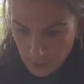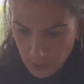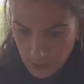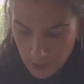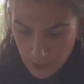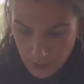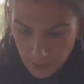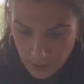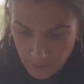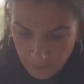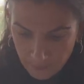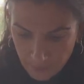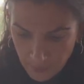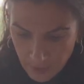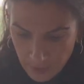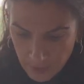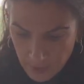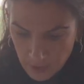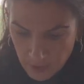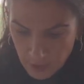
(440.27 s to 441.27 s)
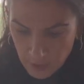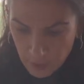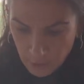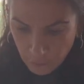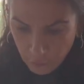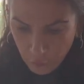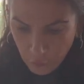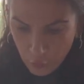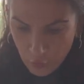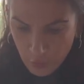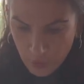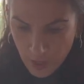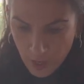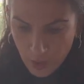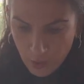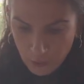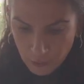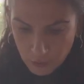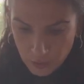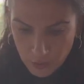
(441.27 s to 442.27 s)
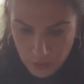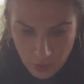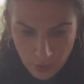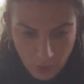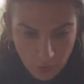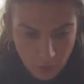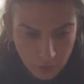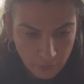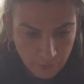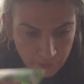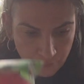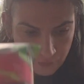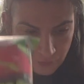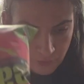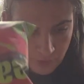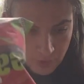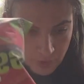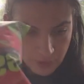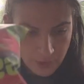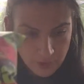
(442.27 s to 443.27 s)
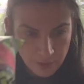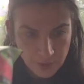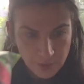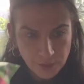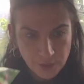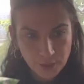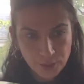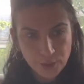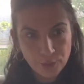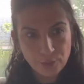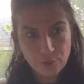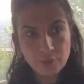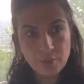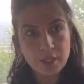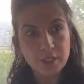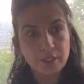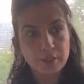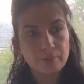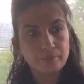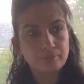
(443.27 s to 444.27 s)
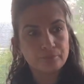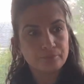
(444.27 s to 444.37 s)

Look, this is 4 ounce though. And this is 3.